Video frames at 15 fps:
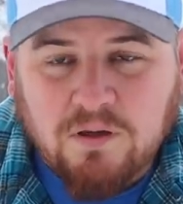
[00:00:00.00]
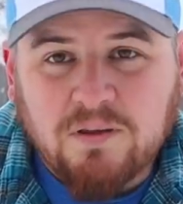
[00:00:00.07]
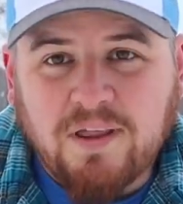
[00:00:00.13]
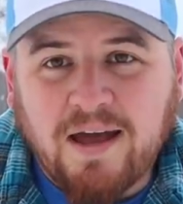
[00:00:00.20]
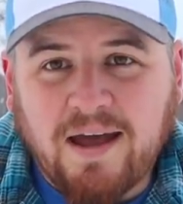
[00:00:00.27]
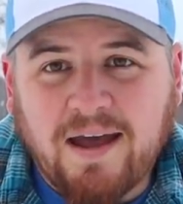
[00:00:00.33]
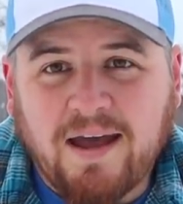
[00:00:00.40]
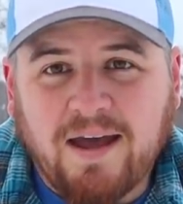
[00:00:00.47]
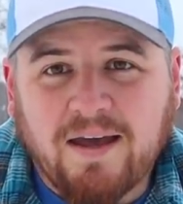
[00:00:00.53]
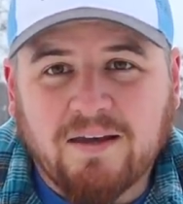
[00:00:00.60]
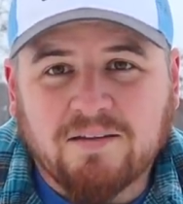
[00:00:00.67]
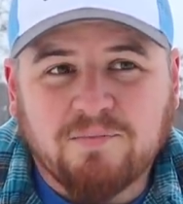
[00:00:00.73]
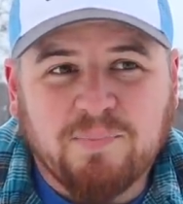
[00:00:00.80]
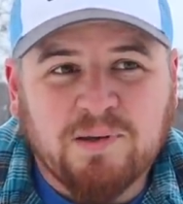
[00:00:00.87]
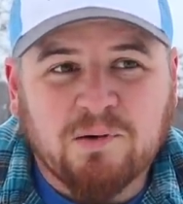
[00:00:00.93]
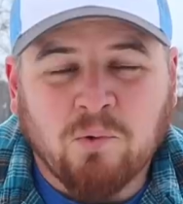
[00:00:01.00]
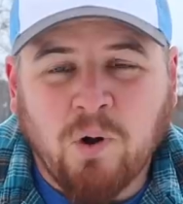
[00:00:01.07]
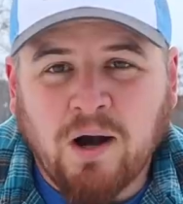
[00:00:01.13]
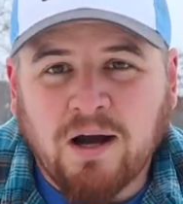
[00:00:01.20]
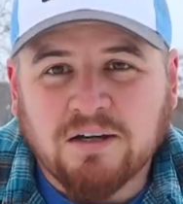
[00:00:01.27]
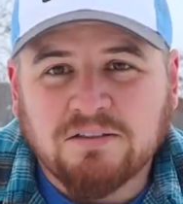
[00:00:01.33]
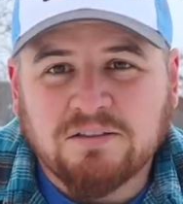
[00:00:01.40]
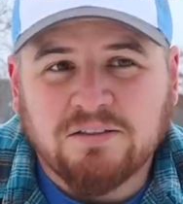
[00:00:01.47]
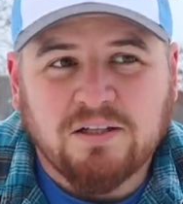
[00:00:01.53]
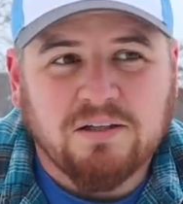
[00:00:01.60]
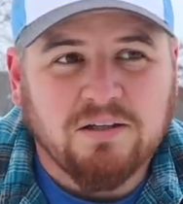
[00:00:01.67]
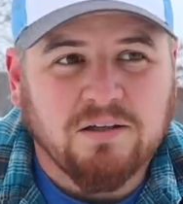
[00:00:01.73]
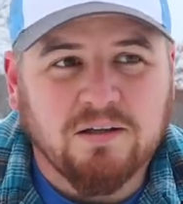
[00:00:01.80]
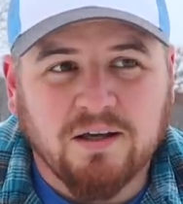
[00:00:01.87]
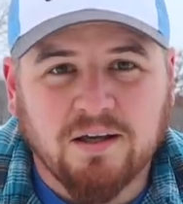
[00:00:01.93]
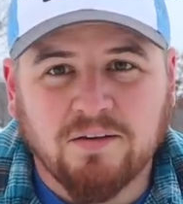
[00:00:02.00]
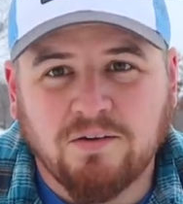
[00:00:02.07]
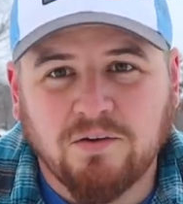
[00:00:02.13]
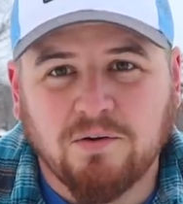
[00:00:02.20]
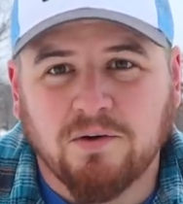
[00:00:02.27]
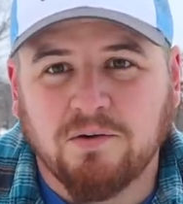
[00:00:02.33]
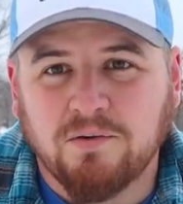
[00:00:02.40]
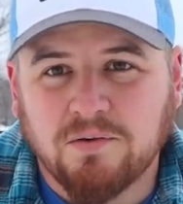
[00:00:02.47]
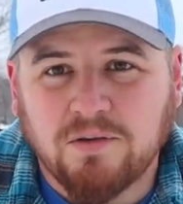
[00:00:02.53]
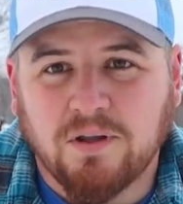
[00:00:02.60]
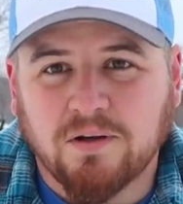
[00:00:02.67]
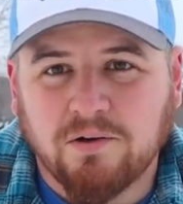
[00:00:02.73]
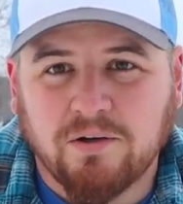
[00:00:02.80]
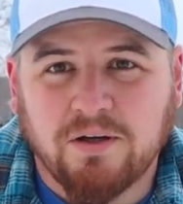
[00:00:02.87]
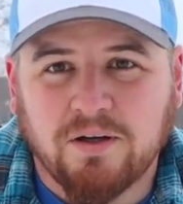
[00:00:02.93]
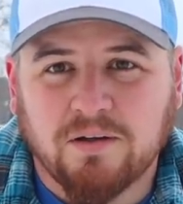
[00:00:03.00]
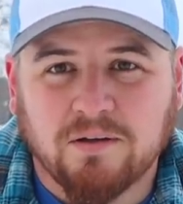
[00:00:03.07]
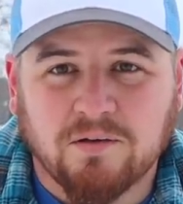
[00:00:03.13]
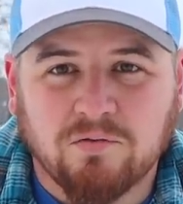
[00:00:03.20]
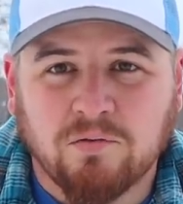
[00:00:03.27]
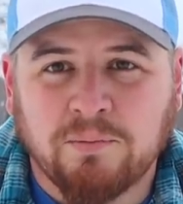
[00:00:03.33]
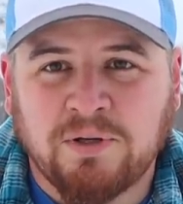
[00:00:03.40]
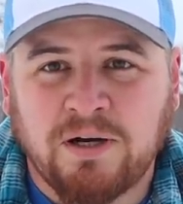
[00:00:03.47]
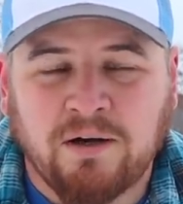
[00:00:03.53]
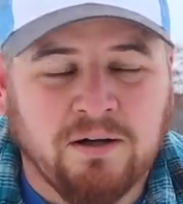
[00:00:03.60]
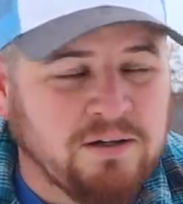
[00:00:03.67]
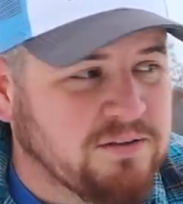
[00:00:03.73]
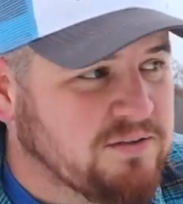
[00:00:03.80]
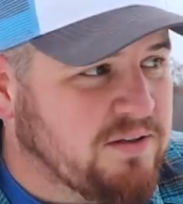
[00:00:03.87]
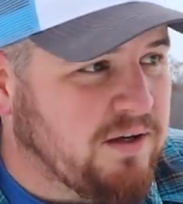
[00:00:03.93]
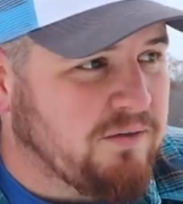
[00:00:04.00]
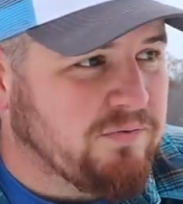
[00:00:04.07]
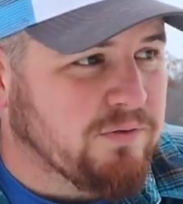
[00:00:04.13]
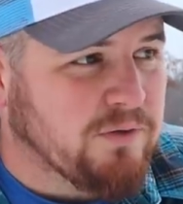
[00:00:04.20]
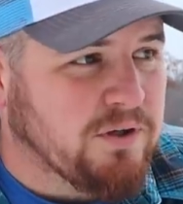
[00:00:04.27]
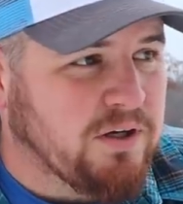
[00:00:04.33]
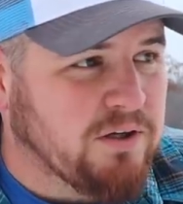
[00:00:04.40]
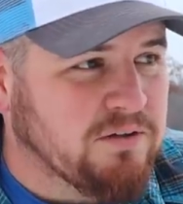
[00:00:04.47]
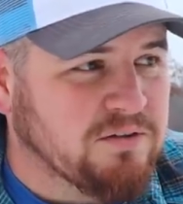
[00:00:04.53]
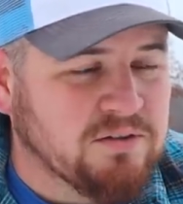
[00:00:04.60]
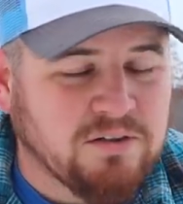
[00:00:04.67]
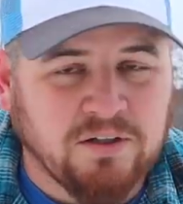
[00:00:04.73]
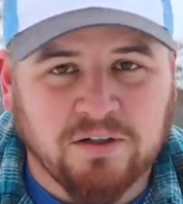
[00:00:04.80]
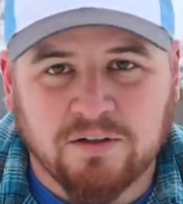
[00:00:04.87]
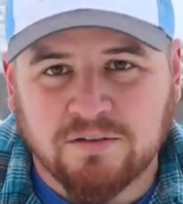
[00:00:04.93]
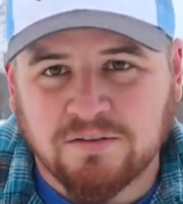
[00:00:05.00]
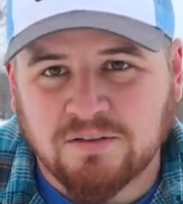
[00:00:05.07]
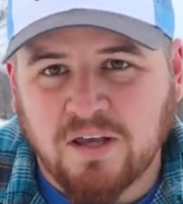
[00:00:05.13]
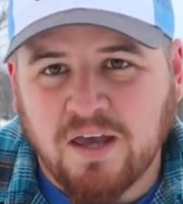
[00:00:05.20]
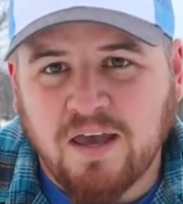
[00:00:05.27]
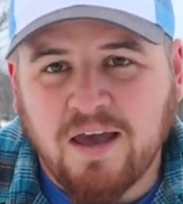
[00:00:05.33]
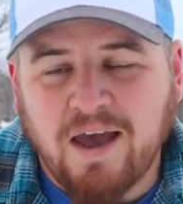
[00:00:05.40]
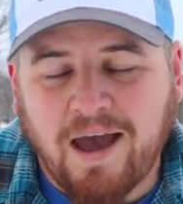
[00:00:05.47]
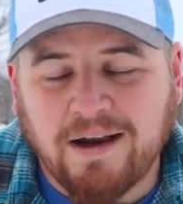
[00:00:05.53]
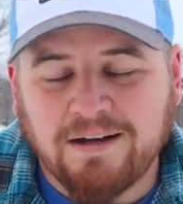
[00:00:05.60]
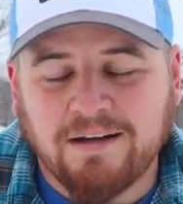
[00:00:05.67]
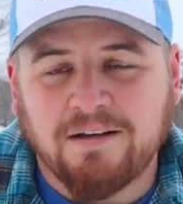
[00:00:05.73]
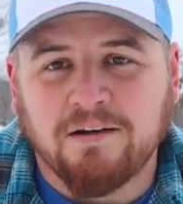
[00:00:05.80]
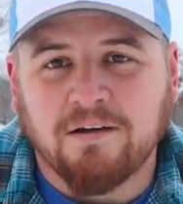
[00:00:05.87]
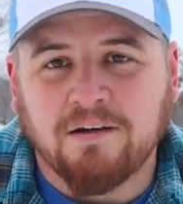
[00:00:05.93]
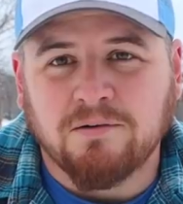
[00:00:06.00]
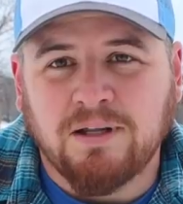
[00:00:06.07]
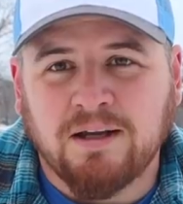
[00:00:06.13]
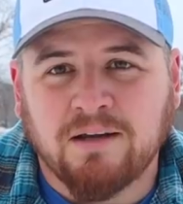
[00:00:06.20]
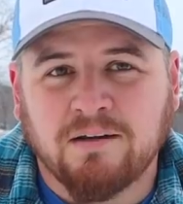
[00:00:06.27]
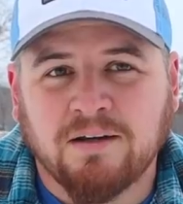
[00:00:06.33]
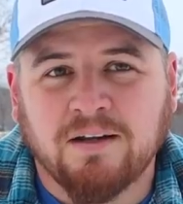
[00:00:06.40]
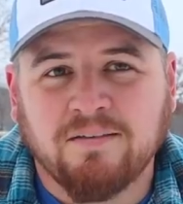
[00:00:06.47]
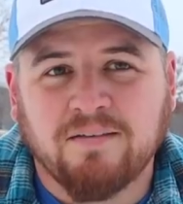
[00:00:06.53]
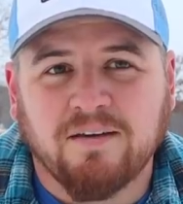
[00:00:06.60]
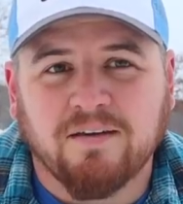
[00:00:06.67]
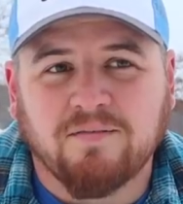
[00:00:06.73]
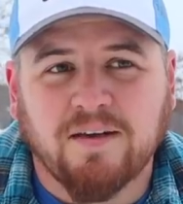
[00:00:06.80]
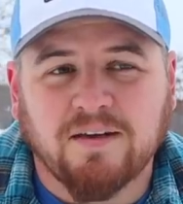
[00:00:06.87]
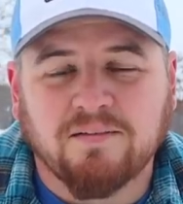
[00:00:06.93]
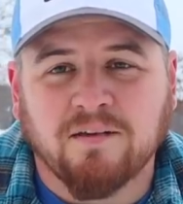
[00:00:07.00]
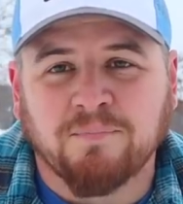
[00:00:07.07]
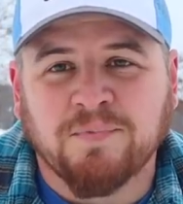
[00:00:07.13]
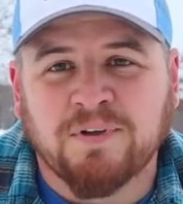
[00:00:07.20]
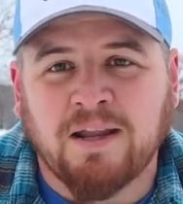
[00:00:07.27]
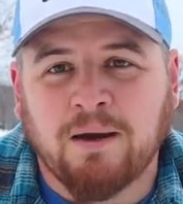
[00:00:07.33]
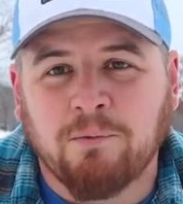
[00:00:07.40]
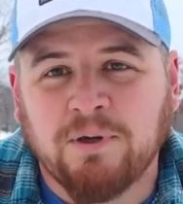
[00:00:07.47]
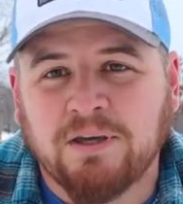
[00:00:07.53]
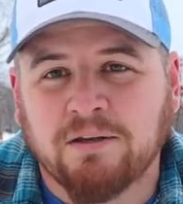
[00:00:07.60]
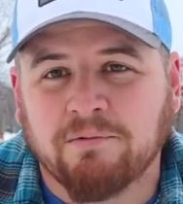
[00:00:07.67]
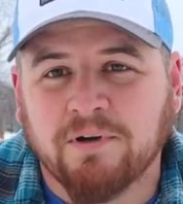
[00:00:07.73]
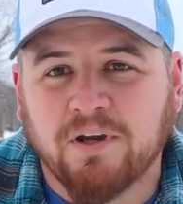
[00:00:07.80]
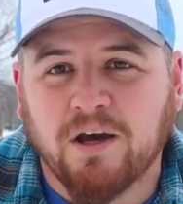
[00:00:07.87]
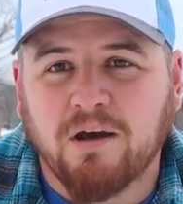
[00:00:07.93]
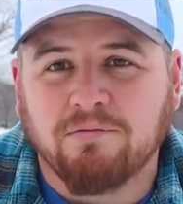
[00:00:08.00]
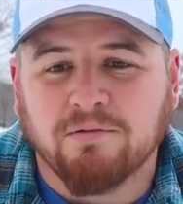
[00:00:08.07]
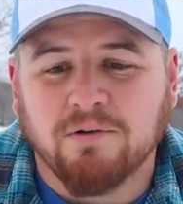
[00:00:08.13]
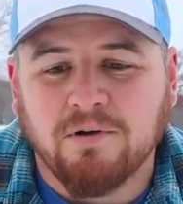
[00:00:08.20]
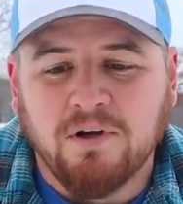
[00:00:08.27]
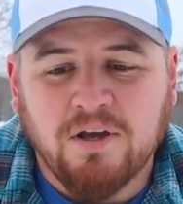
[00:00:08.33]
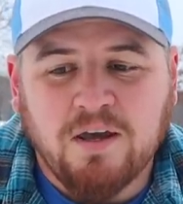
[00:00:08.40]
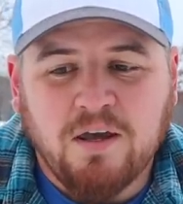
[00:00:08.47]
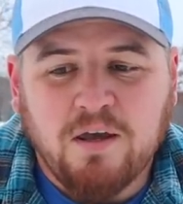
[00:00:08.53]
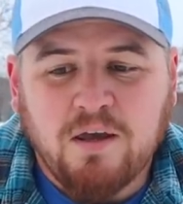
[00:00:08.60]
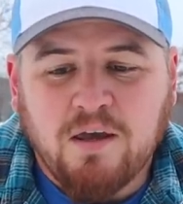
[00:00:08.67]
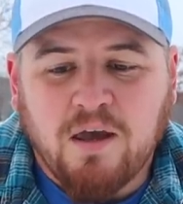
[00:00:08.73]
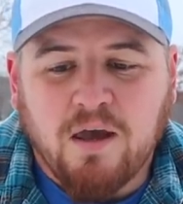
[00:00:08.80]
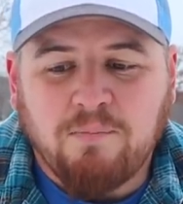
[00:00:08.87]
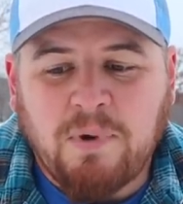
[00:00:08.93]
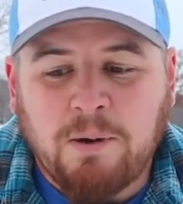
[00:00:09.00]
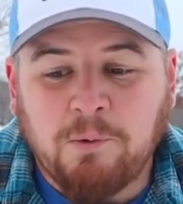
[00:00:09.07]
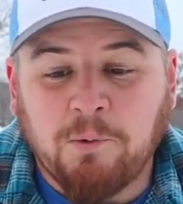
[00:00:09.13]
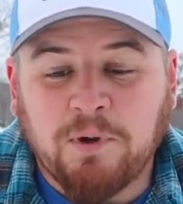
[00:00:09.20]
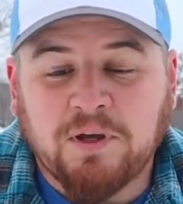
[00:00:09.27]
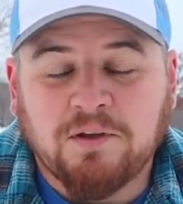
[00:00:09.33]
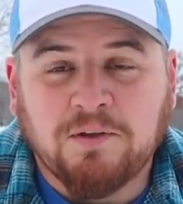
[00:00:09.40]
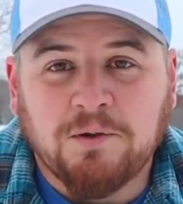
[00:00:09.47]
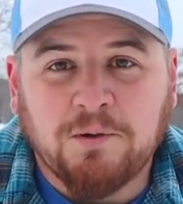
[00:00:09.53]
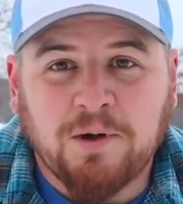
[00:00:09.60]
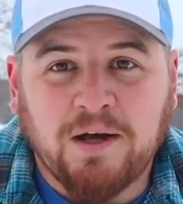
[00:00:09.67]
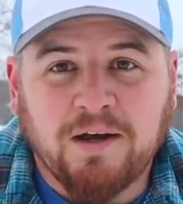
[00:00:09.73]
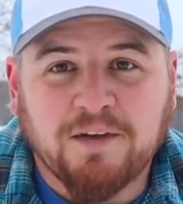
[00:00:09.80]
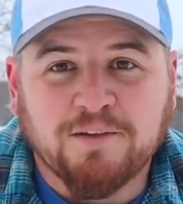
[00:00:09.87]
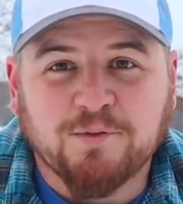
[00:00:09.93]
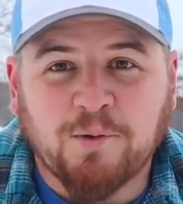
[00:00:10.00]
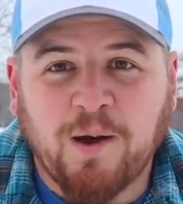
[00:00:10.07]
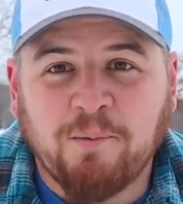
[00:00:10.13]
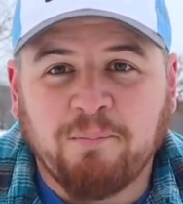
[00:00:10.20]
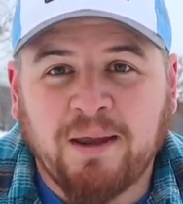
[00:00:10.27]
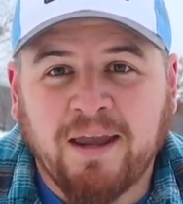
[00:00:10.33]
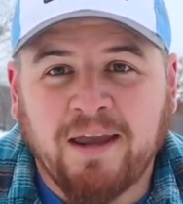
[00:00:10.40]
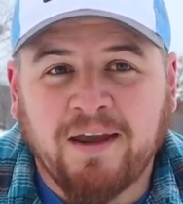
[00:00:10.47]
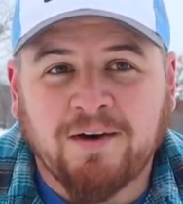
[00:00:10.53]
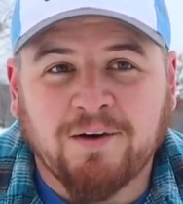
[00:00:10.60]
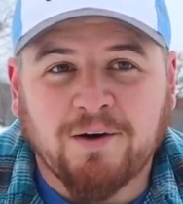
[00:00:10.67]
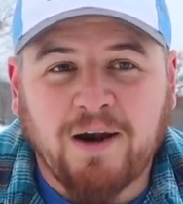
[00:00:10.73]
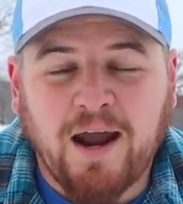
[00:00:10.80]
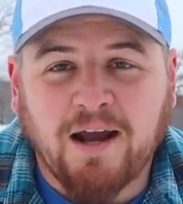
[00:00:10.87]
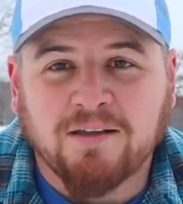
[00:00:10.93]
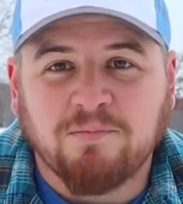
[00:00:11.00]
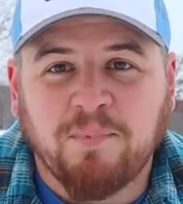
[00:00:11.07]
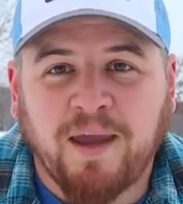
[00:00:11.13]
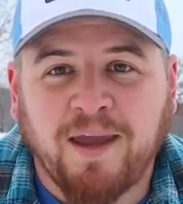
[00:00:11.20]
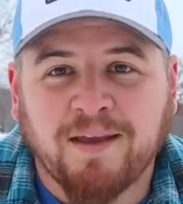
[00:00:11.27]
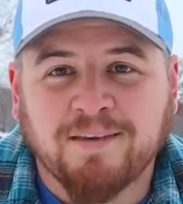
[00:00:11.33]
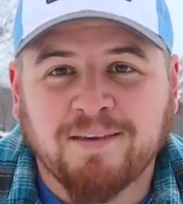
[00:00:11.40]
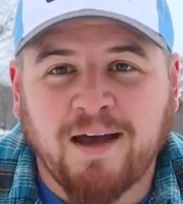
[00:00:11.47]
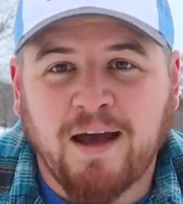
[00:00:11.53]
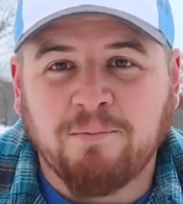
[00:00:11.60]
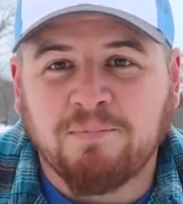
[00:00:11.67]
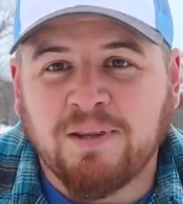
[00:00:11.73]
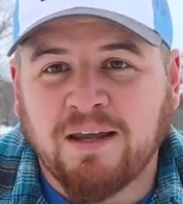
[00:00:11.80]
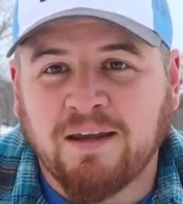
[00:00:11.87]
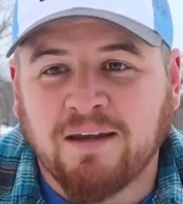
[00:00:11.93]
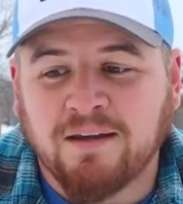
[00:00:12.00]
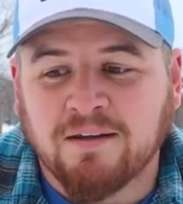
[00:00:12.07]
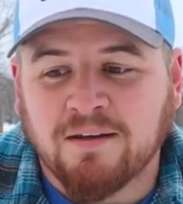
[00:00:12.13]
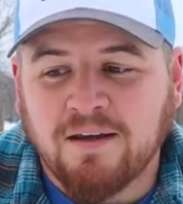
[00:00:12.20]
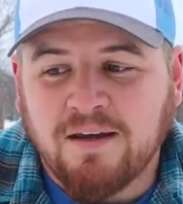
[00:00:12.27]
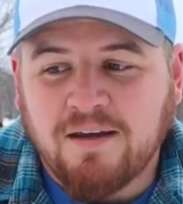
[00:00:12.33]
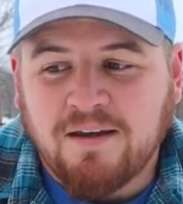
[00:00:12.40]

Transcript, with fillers: that has been washed into the creek and the swimming area and stuff for years and years. I need to down and see if that's something that we can recover, and maybe we can do a swamp man or axe man type thing.